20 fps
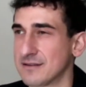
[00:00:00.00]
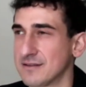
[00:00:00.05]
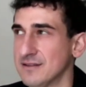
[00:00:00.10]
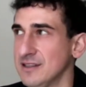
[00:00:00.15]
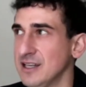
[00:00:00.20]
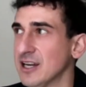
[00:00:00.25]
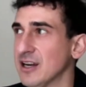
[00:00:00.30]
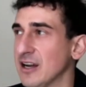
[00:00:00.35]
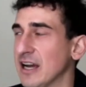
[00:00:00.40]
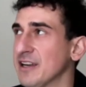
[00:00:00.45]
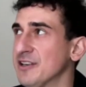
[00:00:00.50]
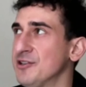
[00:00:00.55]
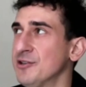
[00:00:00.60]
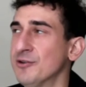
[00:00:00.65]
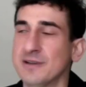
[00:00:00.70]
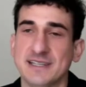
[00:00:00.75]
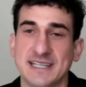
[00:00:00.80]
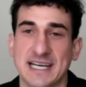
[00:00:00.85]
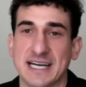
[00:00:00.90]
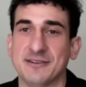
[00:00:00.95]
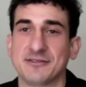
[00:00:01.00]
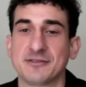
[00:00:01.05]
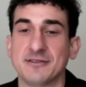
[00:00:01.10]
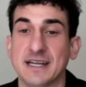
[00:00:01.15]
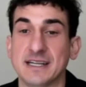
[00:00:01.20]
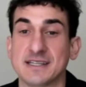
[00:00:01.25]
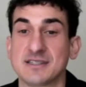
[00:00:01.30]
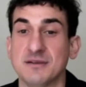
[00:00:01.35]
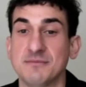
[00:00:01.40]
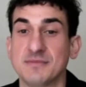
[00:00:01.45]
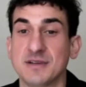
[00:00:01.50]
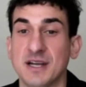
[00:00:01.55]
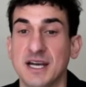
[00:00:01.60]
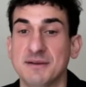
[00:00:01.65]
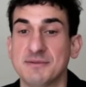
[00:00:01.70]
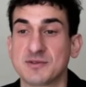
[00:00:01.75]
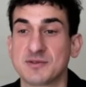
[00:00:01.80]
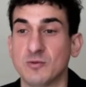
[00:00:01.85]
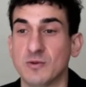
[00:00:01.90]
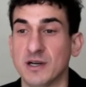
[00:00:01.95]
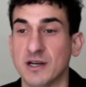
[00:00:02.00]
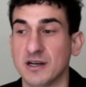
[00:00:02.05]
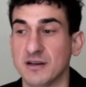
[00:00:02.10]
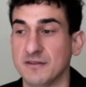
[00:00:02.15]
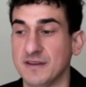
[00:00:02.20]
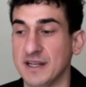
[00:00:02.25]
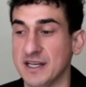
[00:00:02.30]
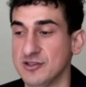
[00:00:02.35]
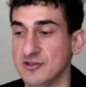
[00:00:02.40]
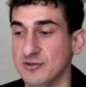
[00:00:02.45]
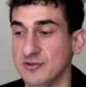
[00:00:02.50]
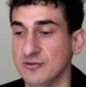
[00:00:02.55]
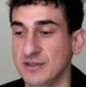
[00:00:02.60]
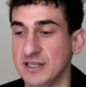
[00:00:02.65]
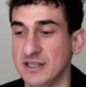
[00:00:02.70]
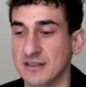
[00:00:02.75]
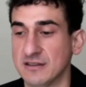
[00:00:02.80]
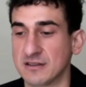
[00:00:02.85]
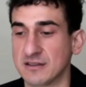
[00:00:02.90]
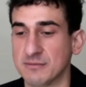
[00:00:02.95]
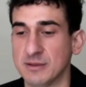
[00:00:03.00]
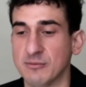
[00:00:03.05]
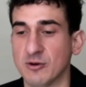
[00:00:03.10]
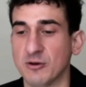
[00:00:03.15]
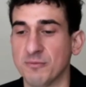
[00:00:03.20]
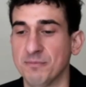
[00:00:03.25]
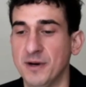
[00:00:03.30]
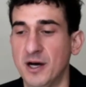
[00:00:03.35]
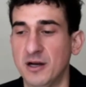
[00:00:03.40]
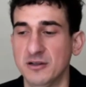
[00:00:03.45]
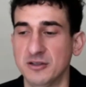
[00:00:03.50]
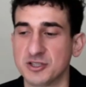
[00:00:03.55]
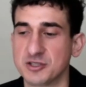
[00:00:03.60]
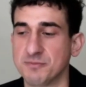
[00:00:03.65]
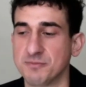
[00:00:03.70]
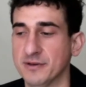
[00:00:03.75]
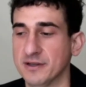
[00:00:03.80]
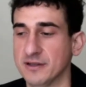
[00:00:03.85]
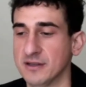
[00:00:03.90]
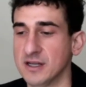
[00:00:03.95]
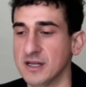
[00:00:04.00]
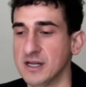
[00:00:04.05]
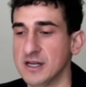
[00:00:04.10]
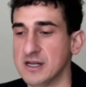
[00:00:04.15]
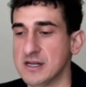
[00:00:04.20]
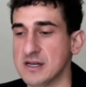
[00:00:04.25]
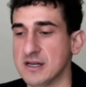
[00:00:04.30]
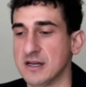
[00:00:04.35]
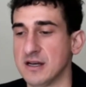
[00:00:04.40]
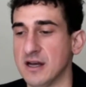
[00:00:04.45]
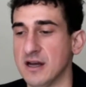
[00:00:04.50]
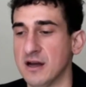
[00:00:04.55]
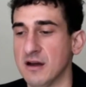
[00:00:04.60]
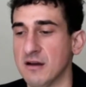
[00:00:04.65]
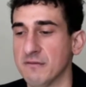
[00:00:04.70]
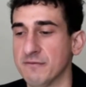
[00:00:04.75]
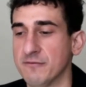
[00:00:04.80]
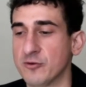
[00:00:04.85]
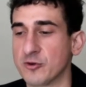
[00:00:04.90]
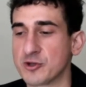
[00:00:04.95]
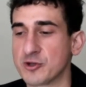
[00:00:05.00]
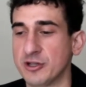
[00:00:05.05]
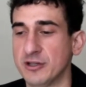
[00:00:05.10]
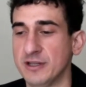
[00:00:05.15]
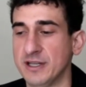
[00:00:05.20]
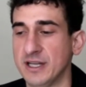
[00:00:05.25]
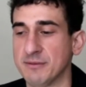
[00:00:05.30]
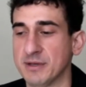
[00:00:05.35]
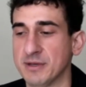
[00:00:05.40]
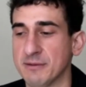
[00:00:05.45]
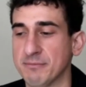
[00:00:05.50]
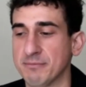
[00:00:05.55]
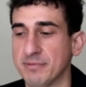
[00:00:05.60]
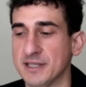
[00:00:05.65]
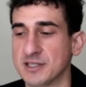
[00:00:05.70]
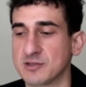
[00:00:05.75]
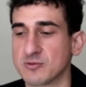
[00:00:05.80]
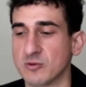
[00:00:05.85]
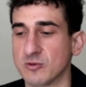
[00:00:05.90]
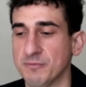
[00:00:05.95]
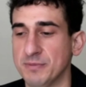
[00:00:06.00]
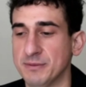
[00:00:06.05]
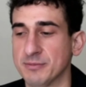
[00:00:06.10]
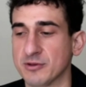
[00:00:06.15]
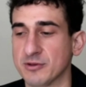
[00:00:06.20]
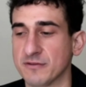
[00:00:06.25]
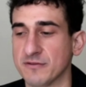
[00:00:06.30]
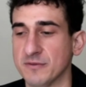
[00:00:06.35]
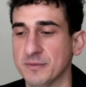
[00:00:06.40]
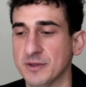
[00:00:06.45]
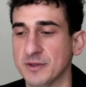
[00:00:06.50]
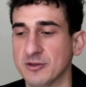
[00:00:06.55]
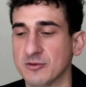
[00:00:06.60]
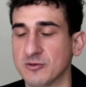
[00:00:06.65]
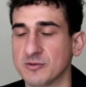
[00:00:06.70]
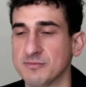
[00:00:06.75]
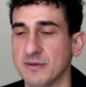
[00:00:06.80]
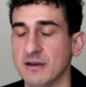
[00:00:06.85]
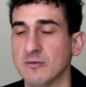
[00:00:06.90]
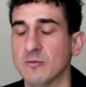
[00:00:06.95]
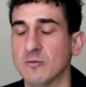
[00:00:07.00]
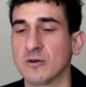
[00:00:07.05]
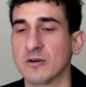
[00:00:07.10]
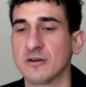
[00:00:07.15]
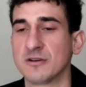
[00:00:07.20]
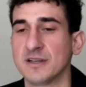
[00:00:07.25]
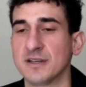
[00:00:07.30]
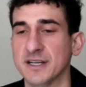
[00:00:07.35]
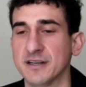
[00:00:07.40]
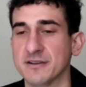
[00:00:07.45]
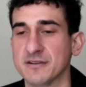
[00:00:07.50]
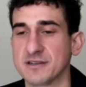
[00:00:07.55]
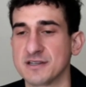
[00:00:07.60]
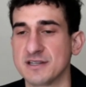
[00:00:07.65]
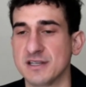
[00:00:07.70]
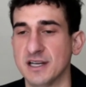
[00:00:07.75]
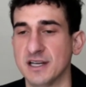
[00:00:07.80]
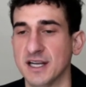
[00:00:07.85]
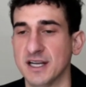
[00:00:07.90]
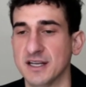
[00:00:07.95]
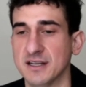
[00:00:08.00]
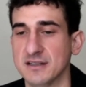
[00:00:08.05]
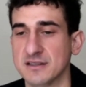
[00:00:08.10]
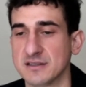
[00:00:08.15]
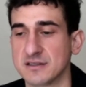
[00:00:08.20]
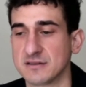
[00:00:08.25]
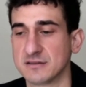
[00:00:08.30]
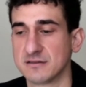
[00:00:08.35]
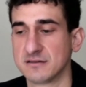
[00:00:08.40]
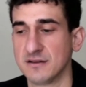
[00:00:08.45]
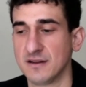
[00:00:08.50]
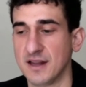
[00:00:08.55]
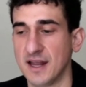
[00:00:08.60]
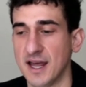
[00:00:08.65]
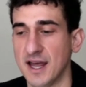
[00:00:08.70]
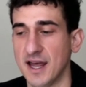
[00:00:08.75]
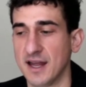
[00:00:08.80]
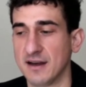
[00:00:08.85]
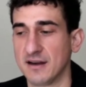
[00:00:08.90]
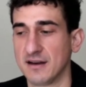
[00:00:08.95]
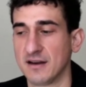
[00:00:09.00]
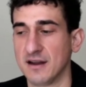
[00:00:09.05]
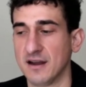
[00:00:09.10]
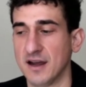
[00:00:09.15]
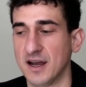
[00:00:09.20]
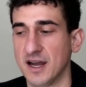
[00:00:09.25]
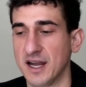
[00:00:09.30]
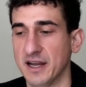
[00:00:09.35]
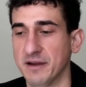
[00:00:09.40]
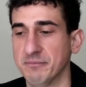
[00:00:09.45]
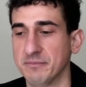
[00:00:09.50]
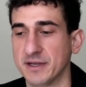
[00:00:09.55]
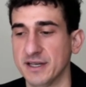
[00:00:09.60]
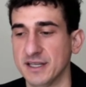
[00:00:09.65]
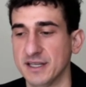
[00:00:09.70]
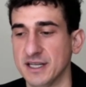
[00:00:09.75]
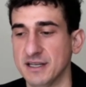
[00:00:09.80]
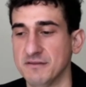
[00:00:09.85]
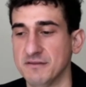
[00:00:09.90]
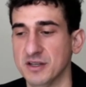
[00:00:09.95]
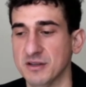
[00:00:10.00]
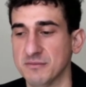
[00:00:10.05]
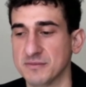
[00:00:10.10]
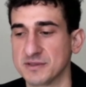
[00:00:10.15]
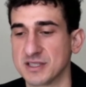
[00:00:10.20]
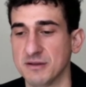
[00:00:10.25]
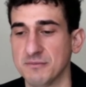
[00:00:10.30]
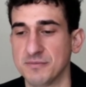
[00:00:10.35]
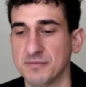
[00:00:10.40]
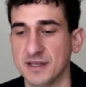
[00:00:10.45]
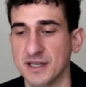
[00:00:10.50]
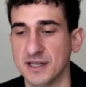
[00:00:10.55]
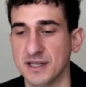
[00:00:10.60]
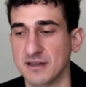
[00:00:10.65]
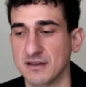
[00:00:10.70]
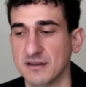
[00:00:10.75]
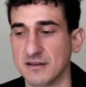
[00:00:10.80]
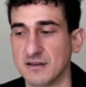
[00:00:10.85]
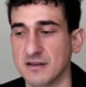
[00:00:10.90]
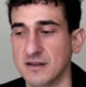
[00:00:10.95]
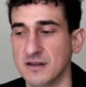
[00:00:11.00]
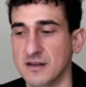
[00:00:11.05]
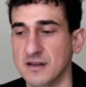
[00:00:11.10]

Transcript: yeah, I do encounter that sometimes where they do need a little bit more polish, but um, fortunately I'm in a place where people are familiar with my work and understand yeah. that I'm going to give them something.